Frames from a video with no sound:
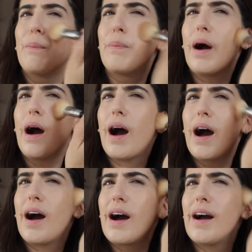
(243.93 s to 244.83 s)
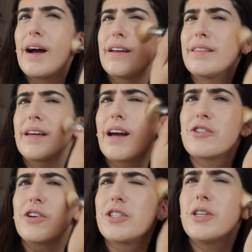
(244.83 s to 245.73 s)
But I think I
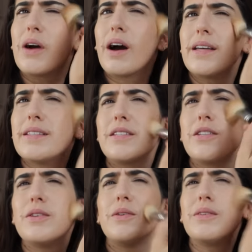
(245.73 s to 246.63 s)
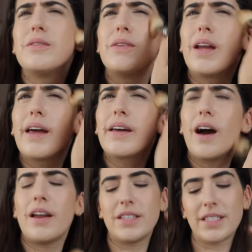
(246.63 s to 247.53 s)
trust you guys to like
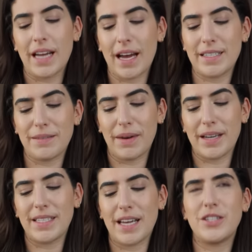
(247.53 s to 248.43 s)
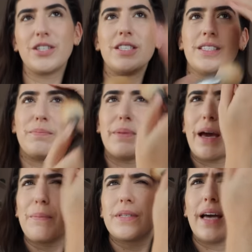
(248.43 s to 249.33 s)
understand my intentions and be
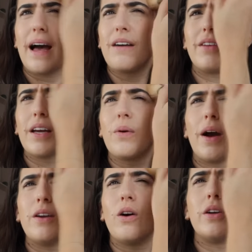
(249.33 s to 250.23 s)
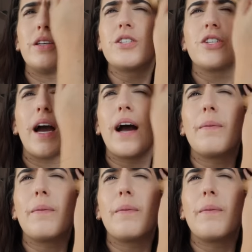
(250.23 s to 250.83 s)
able to have like quite an honest chat